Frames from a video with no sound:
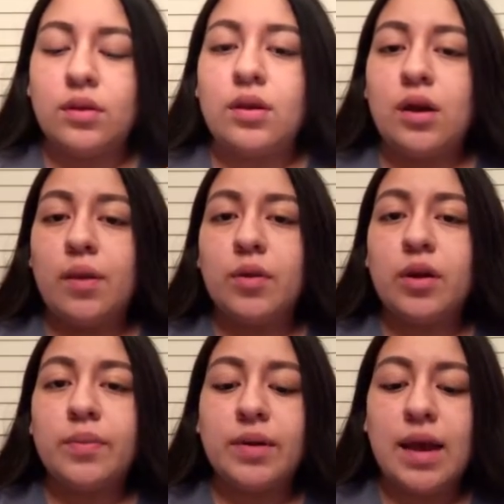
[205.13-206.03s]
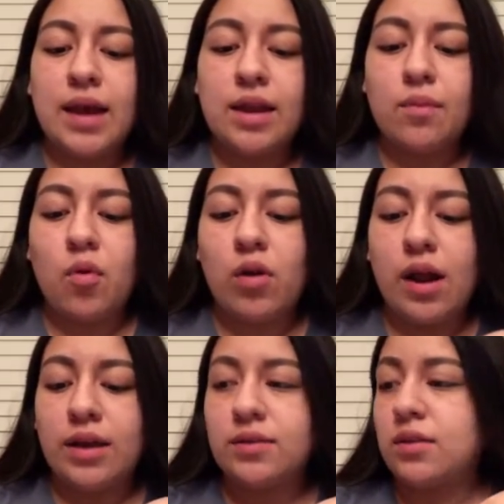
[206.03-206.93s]
I'm going to be adding more
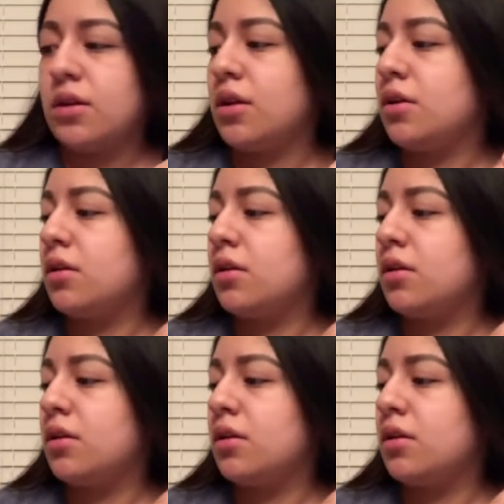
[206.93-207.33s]
ice in here